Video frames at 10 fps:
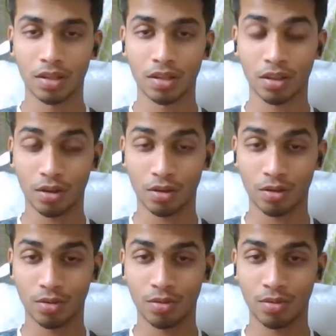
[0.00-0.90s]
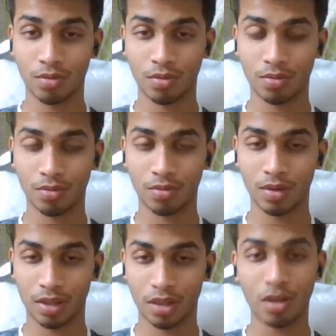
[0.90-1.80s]
So
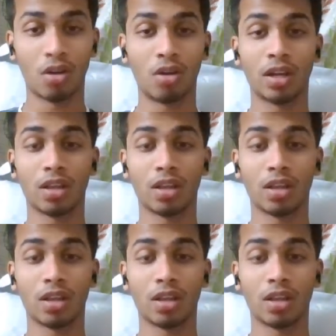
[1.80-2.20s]
it's a long